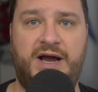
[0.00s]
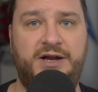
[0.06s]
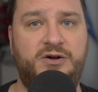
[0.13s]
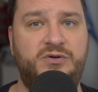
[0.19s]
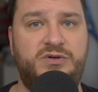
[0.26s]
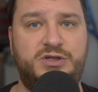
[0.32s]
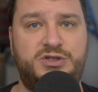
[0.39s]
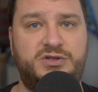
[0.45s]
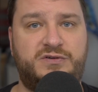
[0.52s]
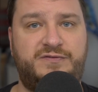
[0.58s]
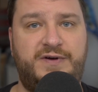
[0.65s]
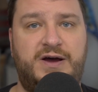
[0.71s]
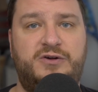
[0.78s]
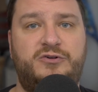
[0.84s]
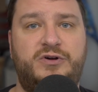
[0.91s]
I know Digital
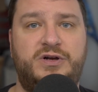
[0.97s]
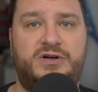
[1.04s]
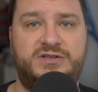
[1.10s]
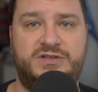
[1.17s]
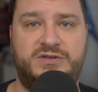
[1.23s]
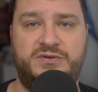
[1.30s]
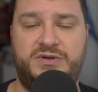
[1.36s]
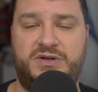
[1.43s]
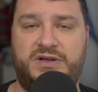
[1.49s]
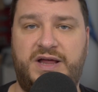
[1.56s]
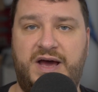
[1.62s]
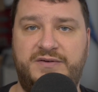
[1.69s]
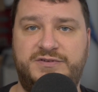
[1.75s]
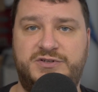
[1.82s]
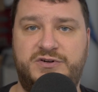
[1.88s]
Foundry also did a
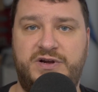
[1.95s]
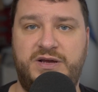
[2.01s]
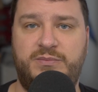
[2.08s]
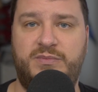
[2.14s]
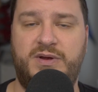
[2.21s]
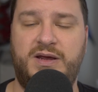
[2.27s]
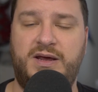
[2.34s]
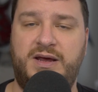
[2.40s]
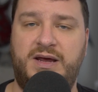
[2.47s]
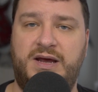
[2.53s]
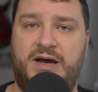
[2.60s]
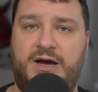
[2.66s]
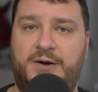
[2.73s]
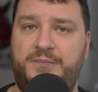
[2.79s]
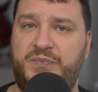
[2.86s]
live stream,
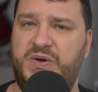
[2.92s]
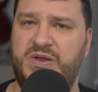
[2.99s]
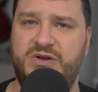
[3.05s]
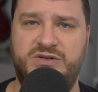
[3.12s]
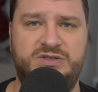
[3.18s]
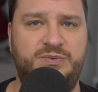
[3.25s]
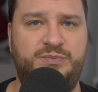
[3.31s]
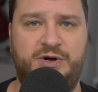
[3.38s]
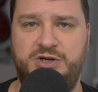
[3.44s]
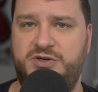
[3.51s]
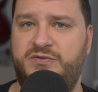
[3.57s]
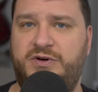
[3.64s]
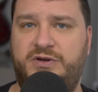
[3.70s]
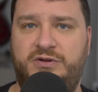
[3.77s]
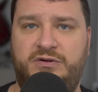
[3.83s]
and there's a bunch
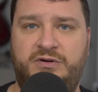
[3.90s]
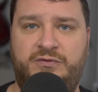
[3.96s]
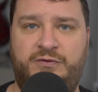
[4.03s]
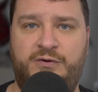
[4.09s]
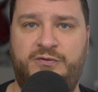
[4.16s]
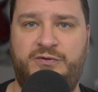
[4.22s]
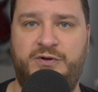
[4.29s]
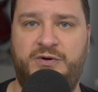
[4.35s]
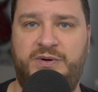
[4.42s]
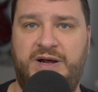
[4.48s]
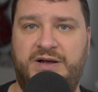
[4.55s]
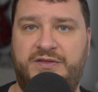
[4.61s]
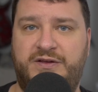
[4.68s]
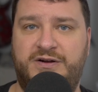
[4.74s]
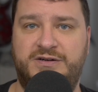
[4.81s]
of other info floating
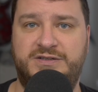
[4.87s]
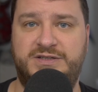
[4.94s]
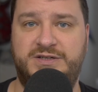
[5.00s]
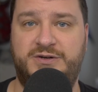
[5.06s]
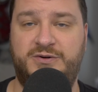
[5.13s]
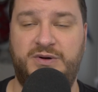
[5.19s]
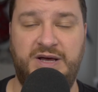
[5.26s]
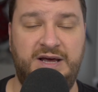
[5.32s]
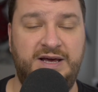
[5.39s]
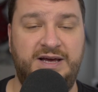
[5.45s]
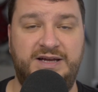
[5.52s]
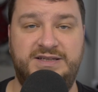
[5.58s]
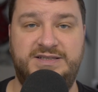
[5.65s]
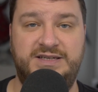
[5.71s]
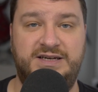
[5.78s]
out there. So
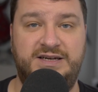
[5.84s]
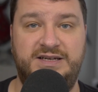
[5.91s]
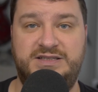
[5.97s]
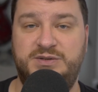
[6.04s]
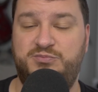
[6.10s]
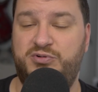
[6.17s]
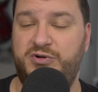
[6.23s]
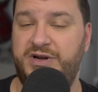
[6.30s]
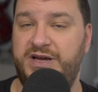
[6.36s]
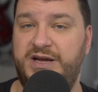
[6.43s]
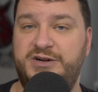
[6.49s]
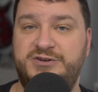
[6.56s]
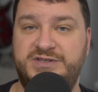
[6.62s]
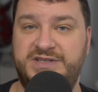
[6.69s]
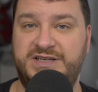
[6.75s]
it's a pretty
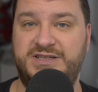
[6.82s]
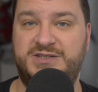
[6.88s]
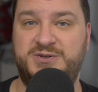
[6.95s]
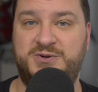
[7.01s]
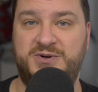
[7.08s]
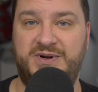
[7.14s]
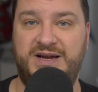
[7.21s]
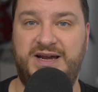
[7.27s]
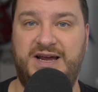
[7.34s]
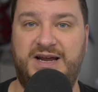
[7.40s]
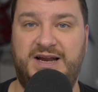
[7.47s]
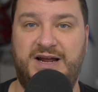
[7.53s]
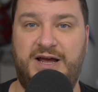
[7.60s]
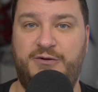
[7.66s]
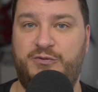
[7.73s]
interesting story,
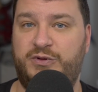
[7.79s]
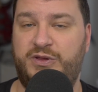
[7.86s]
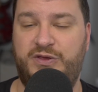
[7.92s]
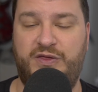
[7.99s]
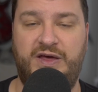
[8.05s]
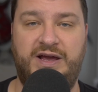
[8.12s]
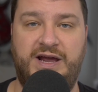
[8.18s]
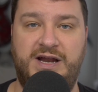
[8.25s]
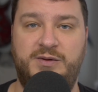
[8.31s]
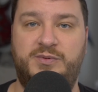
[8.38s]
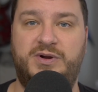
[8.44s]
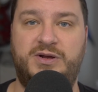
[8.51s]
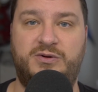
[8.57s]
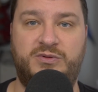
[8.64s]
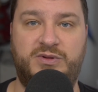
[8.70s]
and I really think
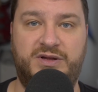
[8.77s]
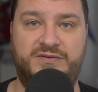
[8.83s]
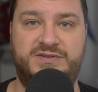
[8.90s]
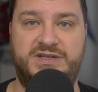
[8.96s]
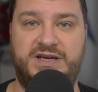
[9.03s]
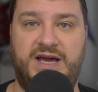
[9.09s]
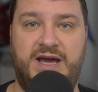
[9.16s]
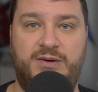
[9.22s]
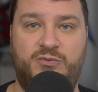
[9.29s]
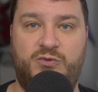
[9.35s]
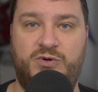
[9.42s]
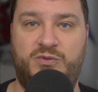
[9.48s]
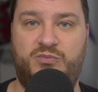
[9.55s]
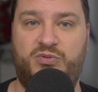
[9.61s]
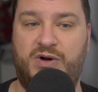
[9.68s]
anybody who loves the game
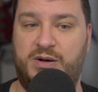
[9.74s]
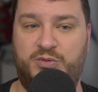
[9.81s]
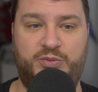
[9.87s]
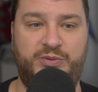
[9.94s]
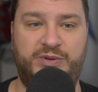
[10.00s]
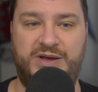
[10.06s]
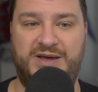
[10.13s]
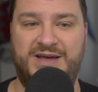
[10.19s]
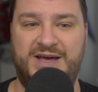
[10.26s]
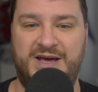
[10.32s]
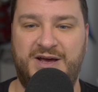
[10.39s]
would probably